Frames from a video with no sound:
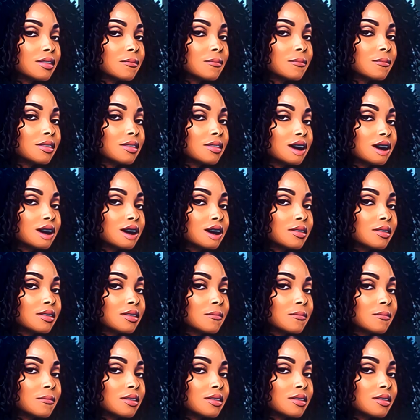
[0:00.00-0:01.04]
you know, he was
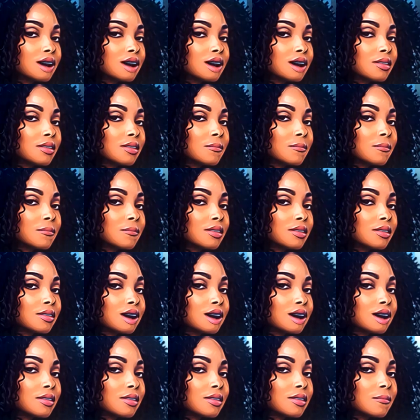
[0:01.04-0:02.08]
afraid, but she helped
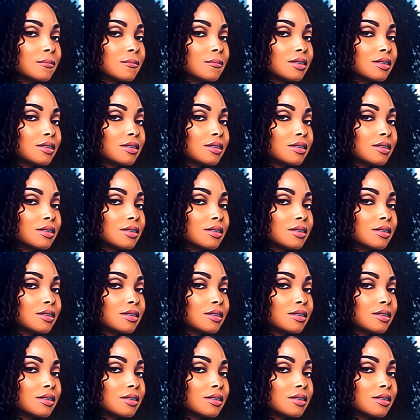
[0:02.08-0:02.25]
him